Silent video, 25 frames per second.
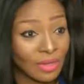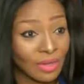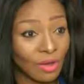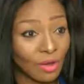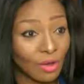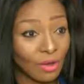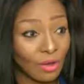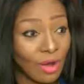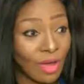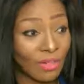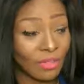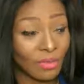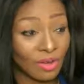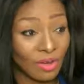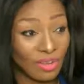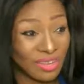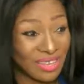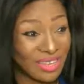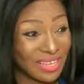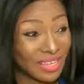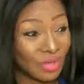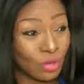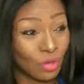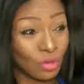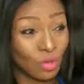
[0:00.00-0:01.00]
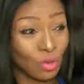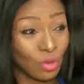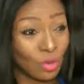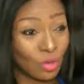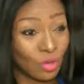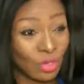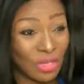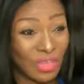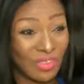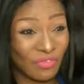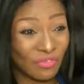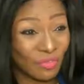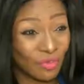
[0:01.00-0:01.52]
or rather
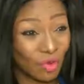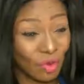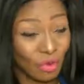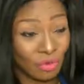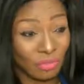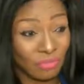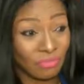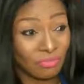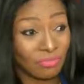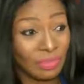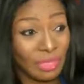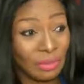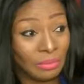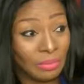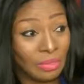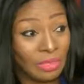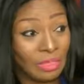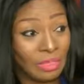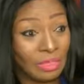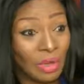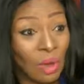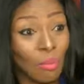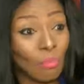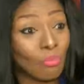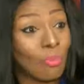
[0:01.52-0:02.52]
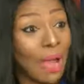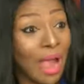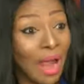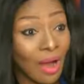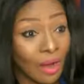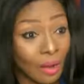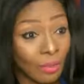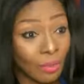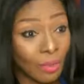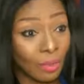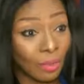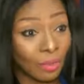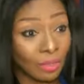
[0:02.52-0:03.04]
equal, if not maybe
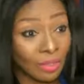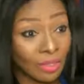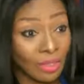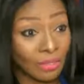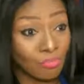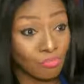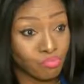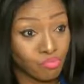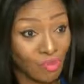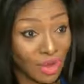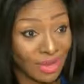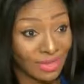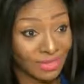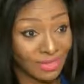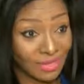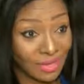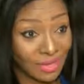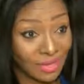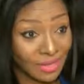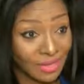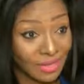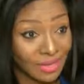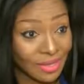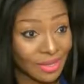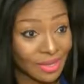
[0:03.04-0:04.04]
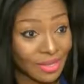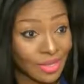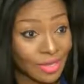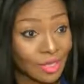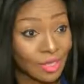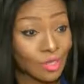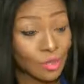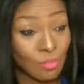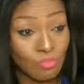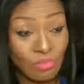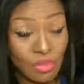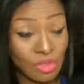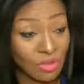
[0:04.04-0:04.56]
comparable in pricing
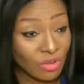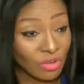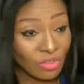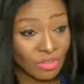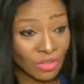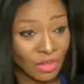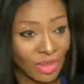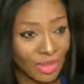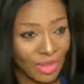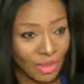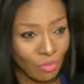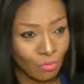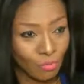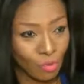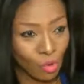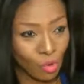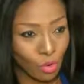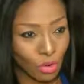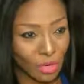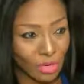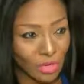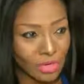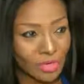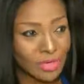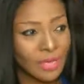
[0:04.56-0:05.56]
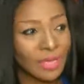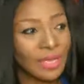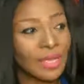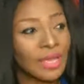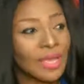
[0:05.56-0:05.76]
to meters that are imported.